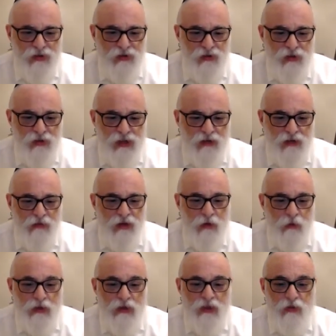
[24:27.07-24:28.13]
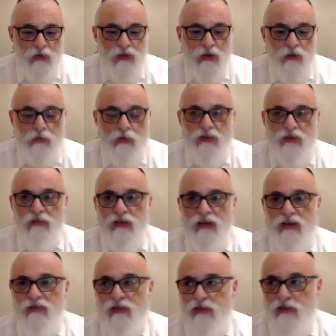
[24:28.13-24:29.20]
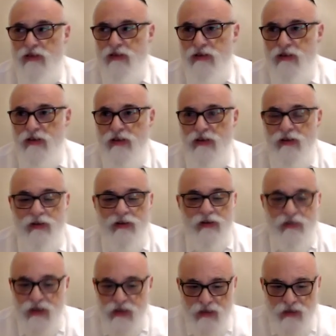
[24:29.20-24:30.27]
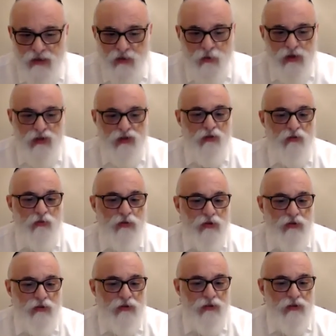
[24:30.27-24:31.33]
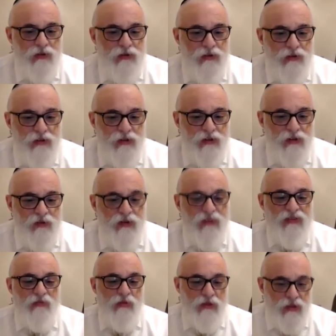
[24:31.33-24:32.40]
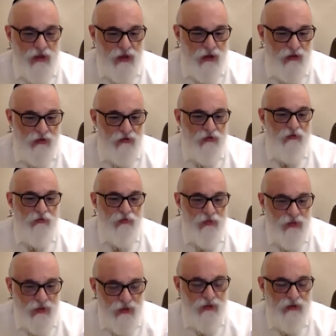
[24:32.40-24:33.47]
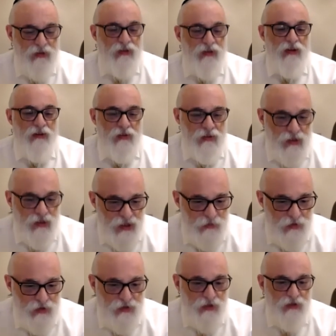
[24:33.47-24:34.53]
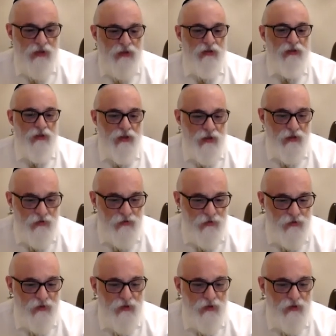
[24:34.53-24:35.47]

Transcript: we can't make peace with the Yipoter Mechaveira. That's not the way it should be. We have to be together, Yidden together, Eibishten Yidden together.